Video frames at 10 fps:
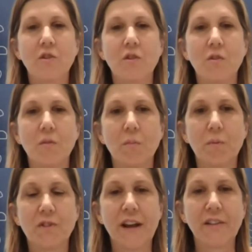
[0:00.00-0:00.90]
to
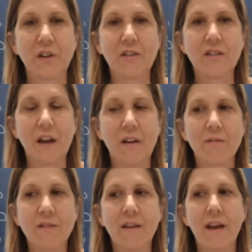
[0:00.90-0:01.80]
protect
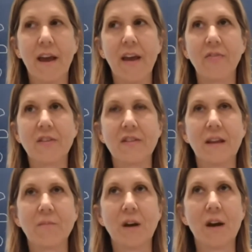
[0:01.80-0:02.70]
ourselves. At the
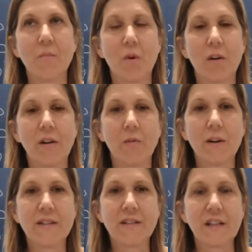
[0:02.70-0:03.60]
same time, we're
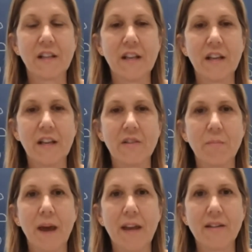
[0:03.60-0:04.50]
increasingly
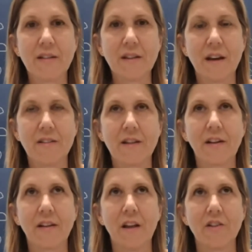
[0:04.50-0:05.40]
dependent on
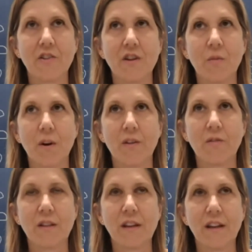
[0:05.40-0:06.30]
technology. We're
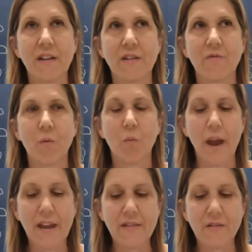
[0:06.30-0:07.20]
using it in different
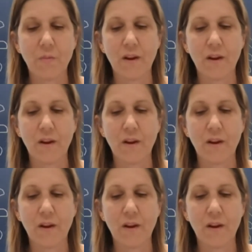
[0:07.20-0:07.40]
ways.